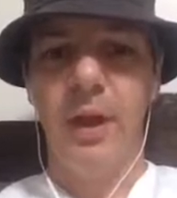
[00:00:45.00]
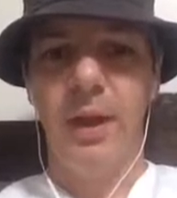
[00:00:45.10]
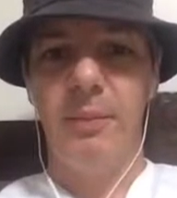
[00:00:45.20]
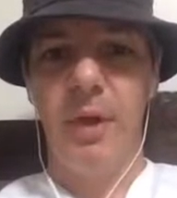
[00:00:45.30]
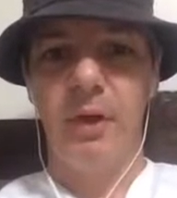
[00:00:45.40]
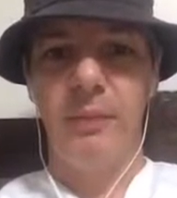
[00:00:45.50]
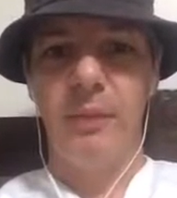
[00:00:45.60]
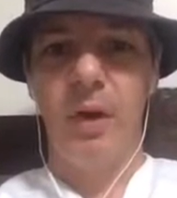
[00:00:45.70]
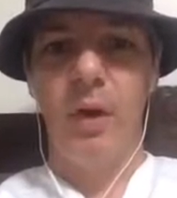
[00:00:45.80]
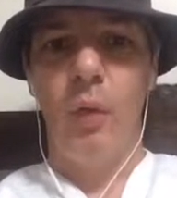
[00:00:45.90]
Uh, but
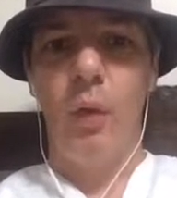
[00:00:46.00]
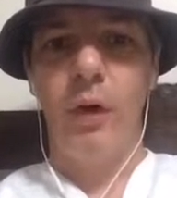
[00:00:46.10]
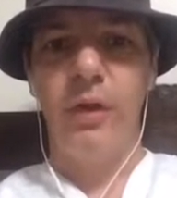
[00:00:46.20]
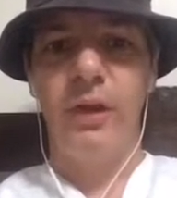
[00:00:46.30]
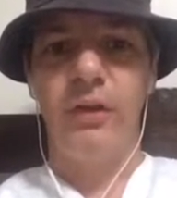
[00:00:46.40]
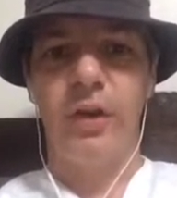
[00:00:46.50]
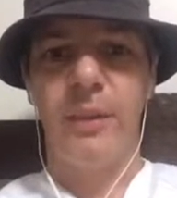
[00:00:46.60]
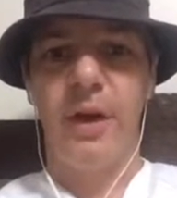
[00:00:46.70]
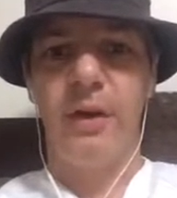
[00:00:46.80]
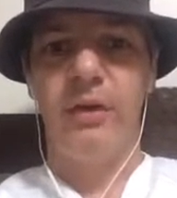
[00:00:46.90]
one of the things that's
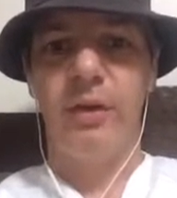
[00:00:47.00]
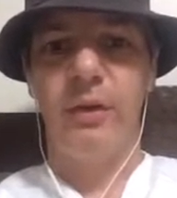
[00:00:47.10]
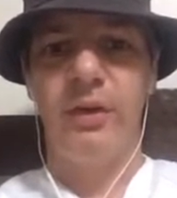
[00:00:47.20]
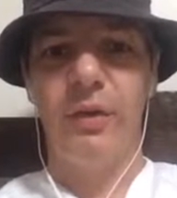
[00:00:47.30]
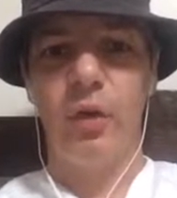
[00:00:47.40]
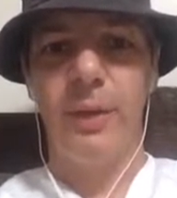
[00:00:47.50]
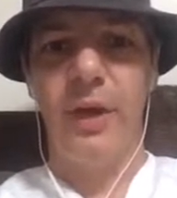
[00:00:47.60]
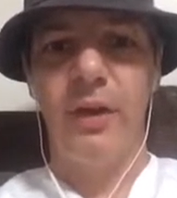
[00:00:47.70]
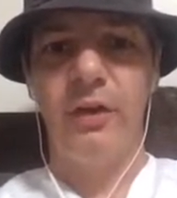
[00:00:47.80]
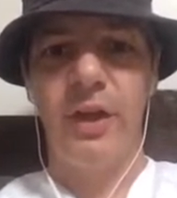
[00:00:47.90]
come out of this, and the reason I'm talking
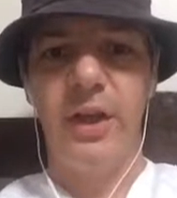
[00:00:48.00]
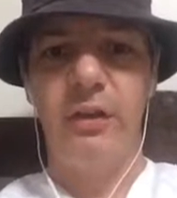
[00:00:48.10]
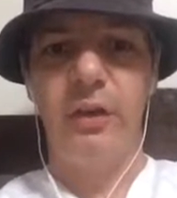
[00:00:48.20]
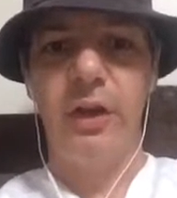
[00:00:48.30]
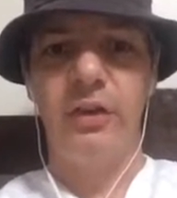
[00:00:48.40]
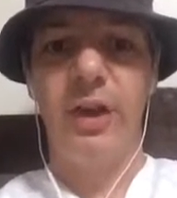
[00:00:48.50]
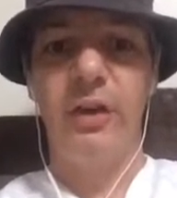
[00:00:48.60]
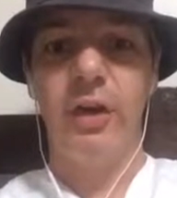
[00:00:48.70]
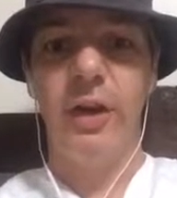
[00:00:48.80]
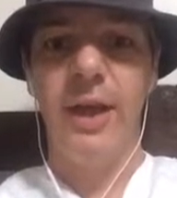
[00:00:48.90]
about this, is that a
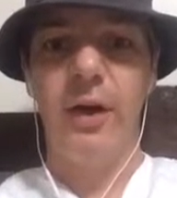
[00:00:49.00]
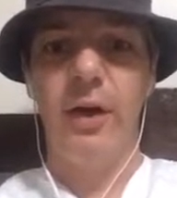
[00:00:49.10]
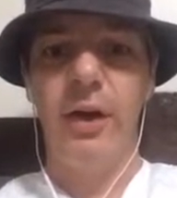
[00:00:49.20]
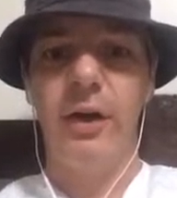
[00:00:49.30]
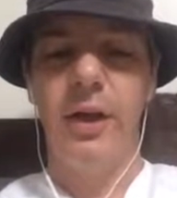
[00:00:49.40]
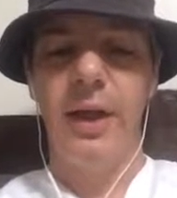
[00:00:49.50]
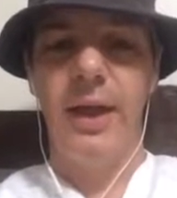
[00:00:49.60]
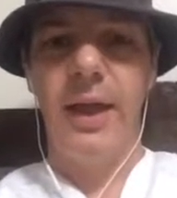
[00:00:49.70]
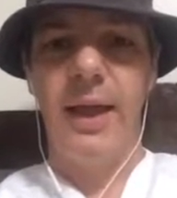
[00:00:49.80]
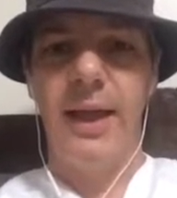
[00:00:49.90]
senator in Ireland
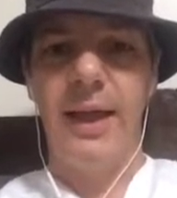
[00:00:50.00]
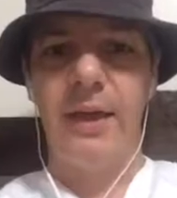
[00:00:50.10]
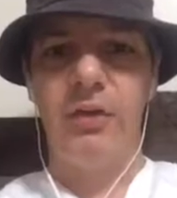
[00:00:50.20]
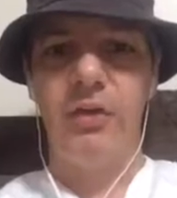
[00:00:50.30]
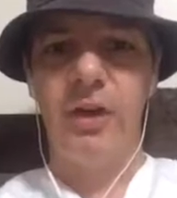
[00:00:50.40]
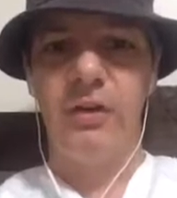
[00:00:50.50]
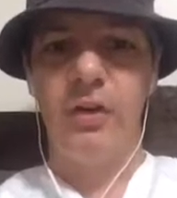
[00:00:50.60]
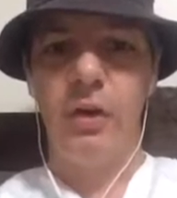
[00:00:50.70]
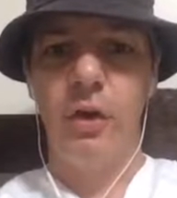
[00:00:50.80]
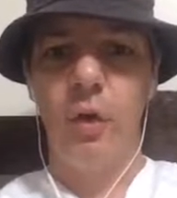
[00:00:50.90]
has
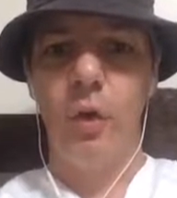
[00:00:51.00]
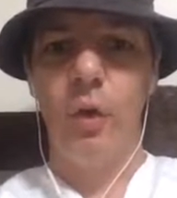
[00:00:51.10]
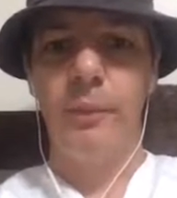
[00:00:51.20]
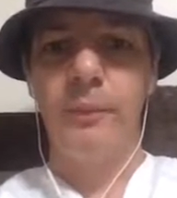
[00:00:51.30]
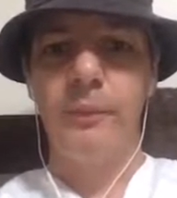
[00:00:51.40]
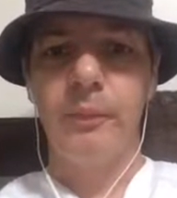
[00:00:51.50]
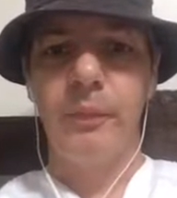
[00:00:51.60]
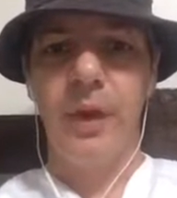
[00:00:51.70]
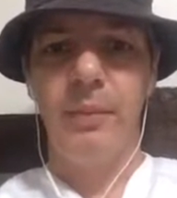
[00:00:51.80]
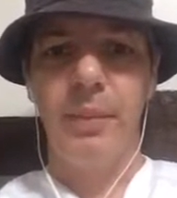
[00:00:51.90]
suggested that all
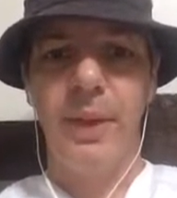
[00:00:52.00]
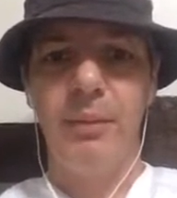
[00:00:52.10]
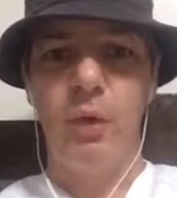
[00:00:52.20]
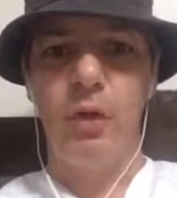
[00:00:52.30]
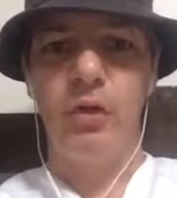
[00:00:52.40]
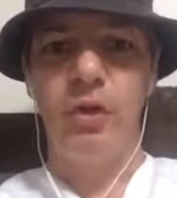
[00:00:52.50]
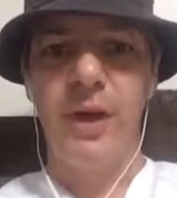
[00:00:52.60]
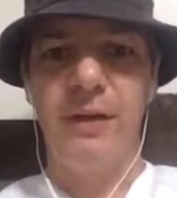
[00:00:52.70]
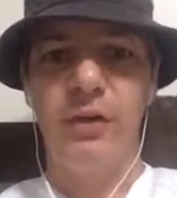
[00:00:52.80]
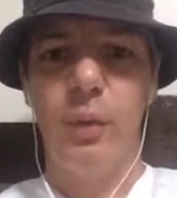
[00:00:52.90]
people
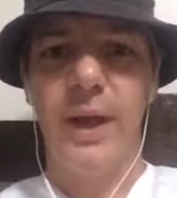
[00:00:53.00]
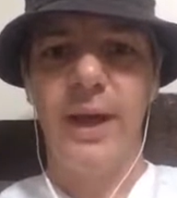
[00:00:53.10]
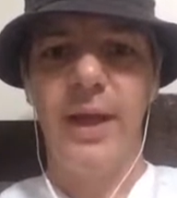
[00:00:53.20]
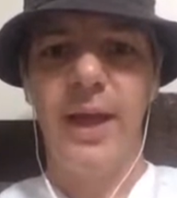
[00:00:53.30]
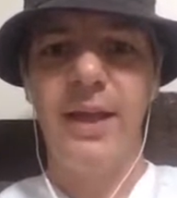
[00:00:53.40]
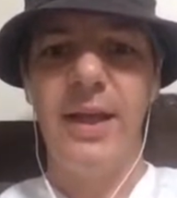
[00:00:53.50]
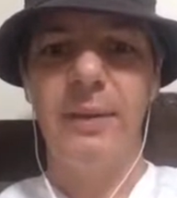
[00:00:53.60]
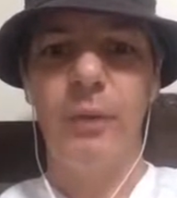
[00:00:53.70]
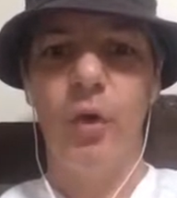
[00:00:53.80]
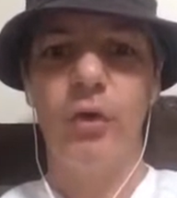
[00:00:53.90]
should have to wear
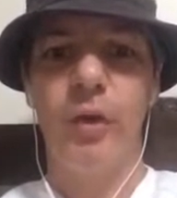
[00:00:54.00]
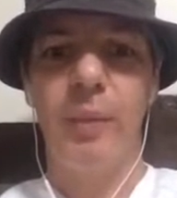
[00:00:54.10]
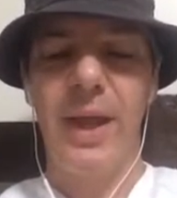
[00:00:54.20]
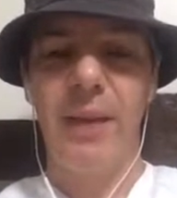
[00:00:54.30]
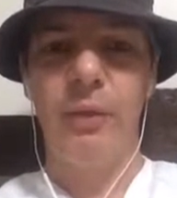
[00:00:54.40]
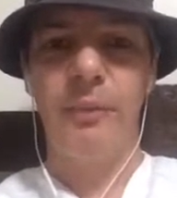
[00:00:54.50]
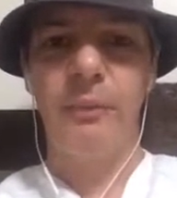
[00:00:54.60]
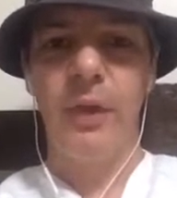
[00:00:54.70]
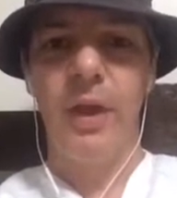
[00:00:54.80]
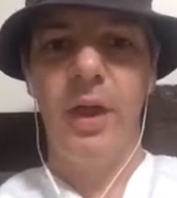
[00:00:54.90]
headgear or scrum caps
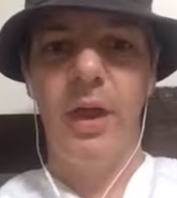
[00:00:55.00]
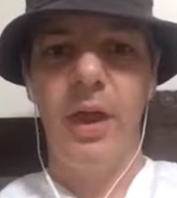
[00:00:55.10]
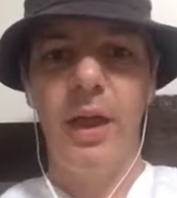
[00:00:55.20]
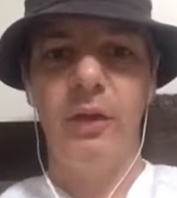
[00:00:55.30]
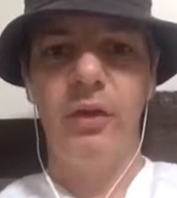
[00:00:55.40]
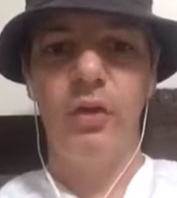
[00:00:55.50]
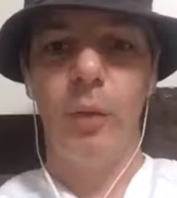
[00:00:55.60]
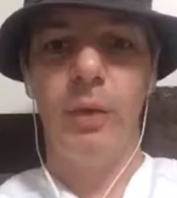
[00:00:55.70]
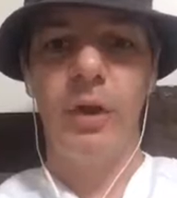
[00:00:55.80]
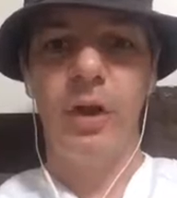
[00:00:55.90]
uh, to
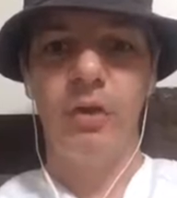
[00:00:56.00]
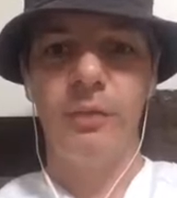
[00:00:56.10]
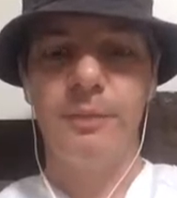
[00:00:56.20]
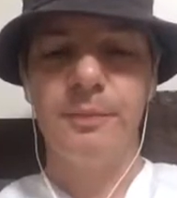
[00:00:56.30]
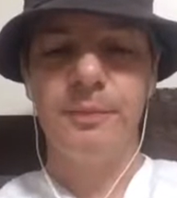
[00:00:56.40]
stop concussion.